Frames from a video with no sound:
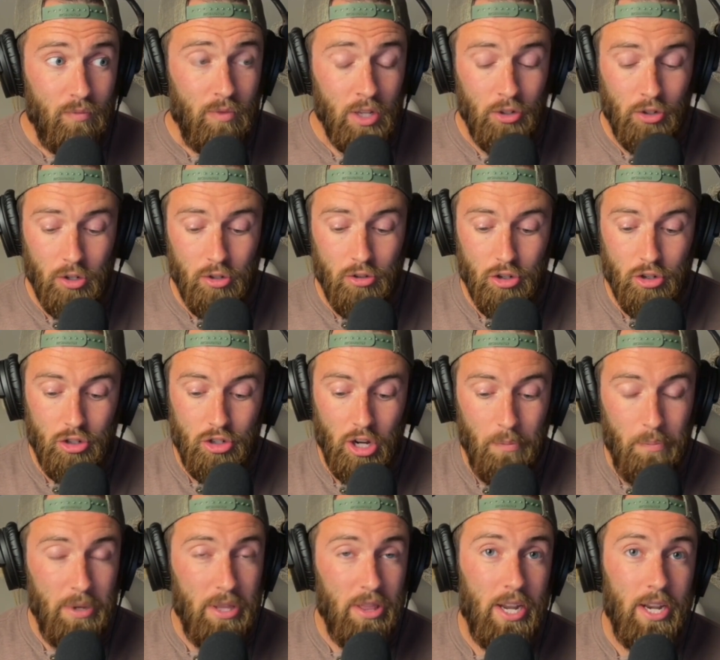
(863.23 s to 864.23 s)
And so Drew,
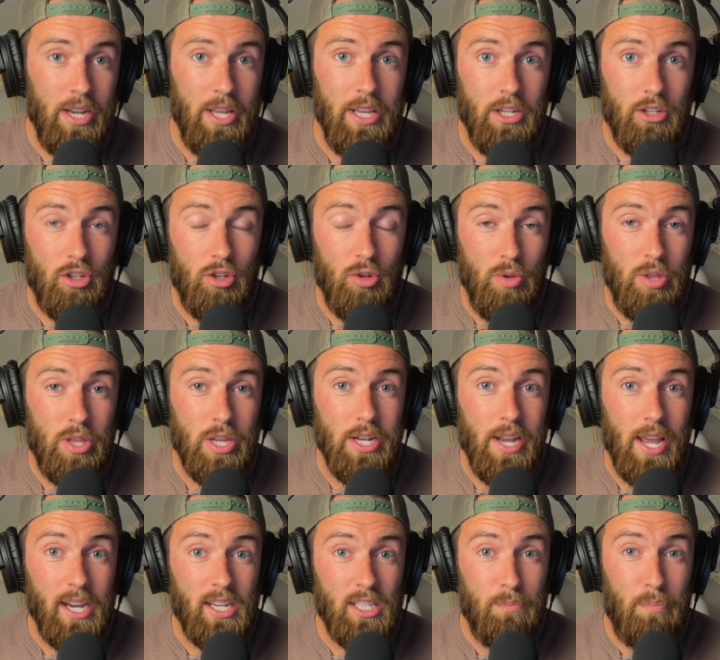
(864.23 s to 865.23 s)
jumping then into the
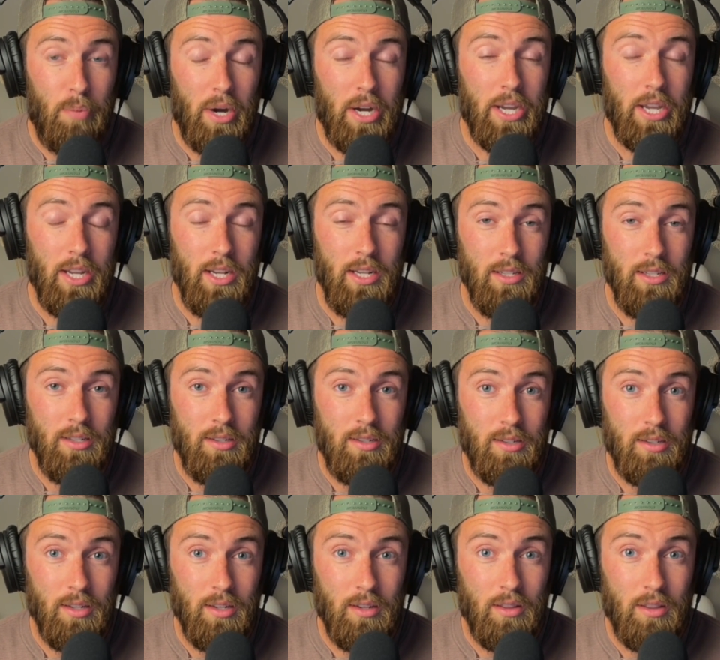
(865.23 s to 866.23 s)
next bucket
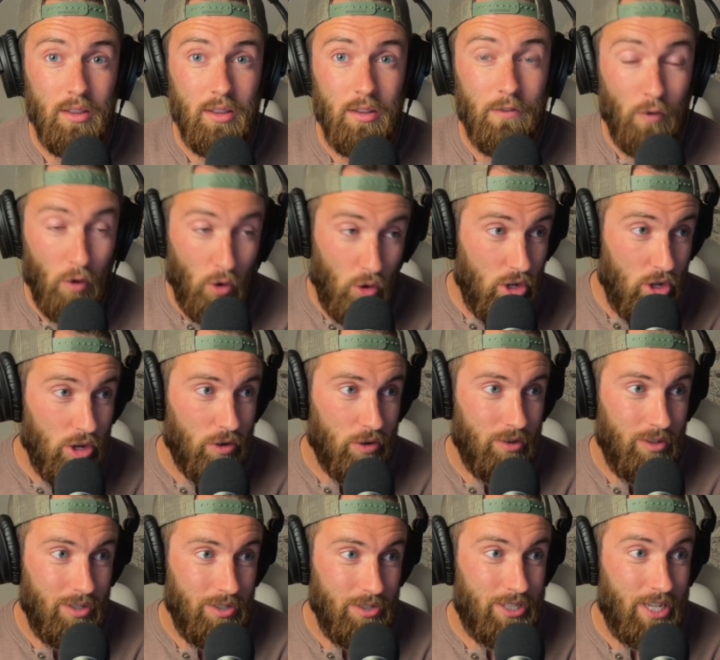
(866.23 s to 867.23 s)
is the forty year
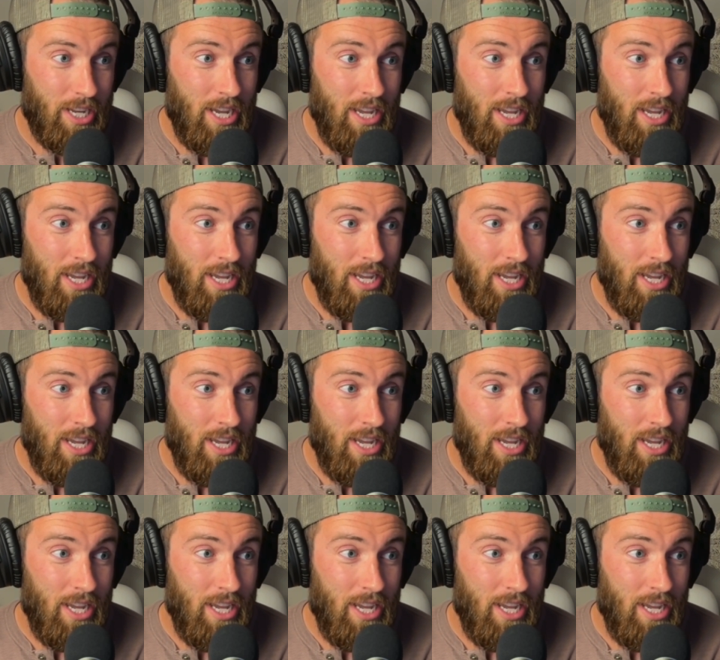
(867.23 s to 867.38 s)
olds.